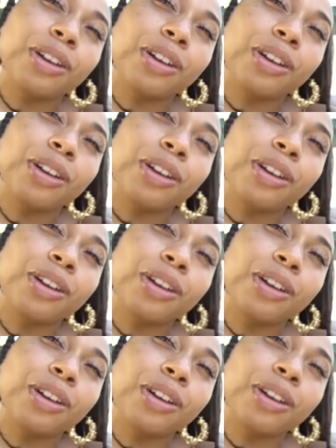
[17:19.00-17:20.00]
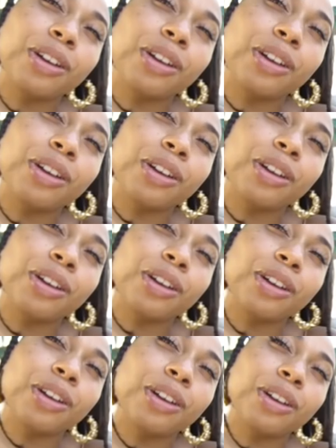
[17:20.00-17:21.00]

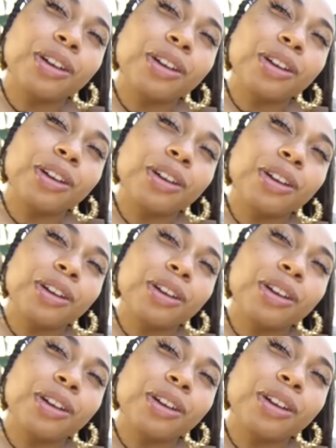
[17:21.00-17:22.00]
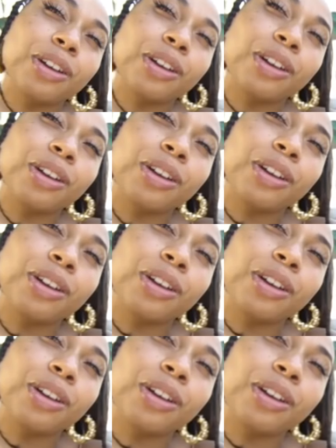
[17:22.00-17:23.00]

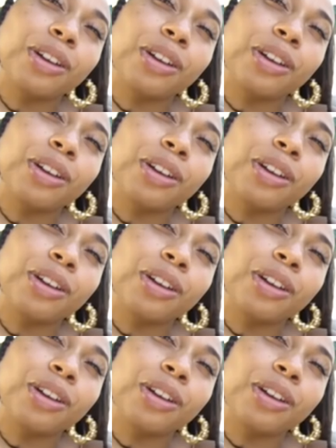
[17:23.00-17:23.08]
(not speaking)